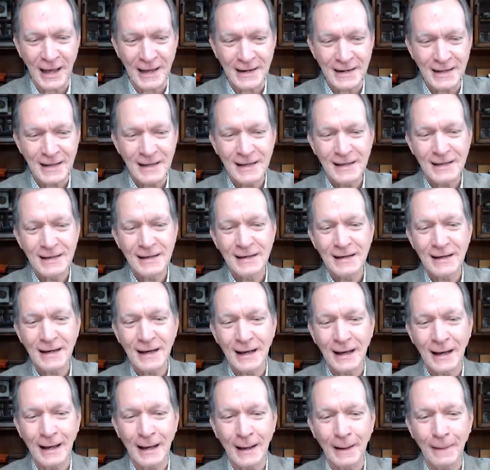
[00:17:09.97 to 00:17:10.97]
side,
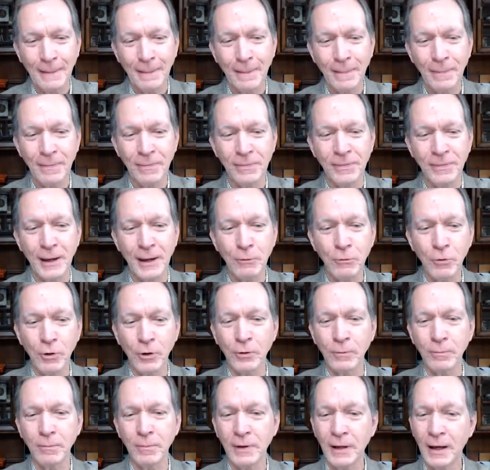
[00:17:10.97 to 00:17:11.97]
they
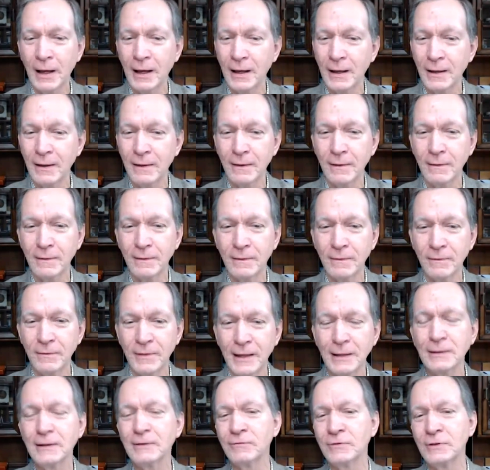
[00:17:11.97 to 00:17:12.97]

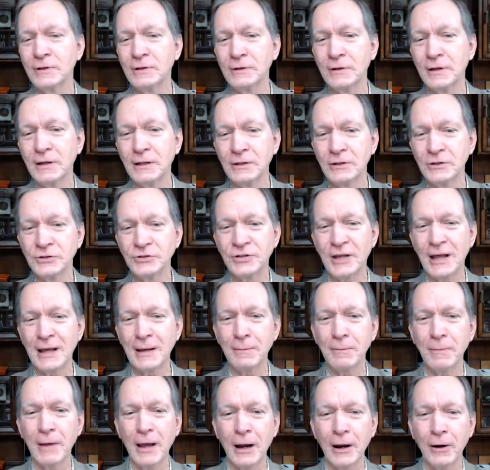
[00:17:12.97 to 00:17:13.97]
lived in the
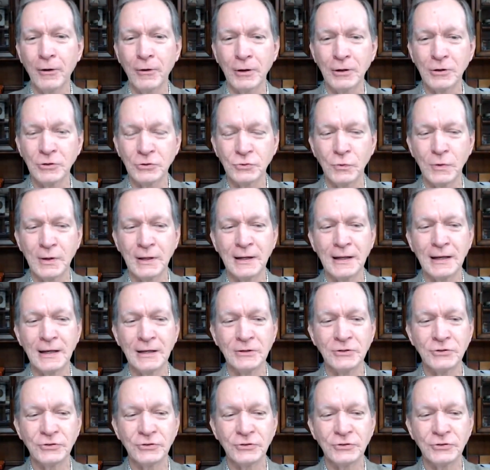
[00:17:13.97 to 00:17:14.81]
same area as we did.